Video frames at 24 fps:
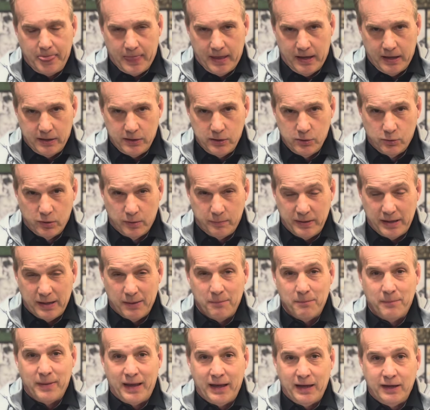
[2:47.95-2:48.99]
and you would be
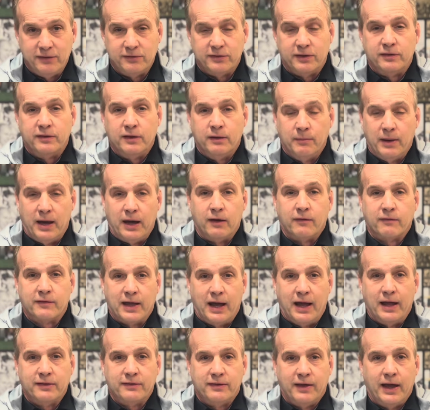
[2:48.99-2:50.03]
amazed at the amount of
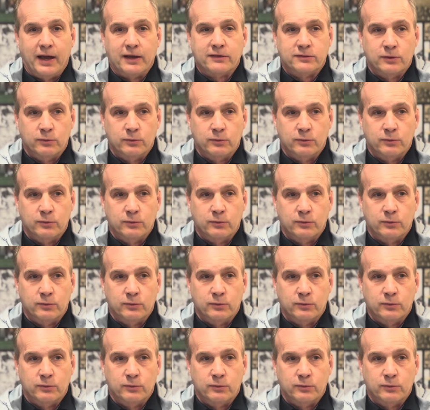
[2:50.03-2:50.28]
contacts